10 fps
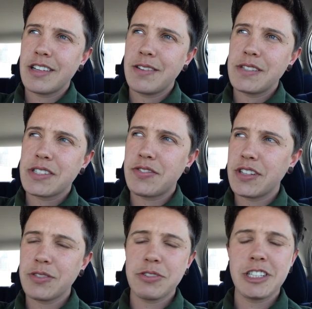am uh, just
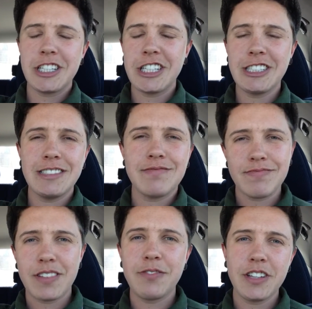feeling really good.
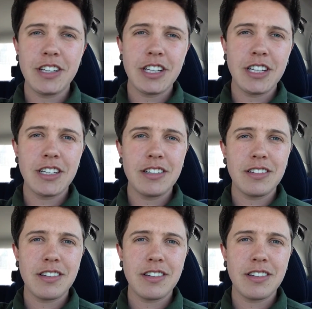I'm feeling good.